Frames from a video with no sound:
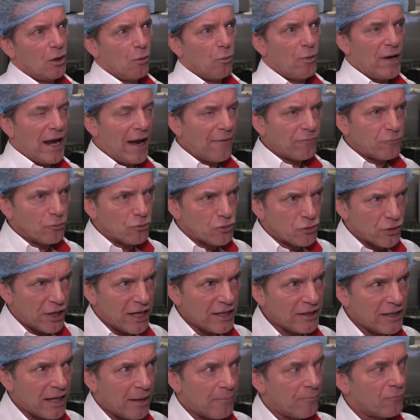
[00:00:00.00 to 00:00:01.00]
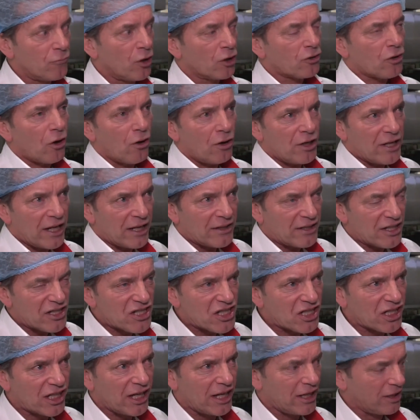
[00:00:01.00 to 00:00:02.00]
We have to train them not only in the
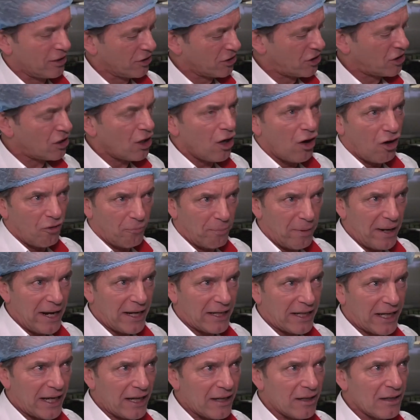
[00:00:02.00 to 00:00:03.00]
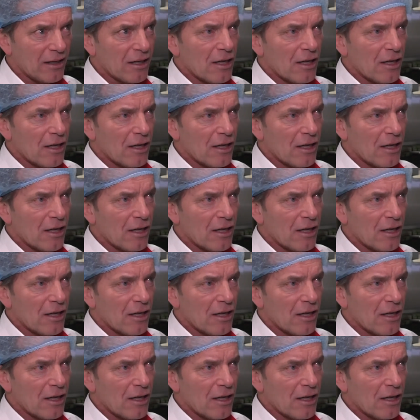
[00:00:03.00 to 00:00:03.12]
skills of baking,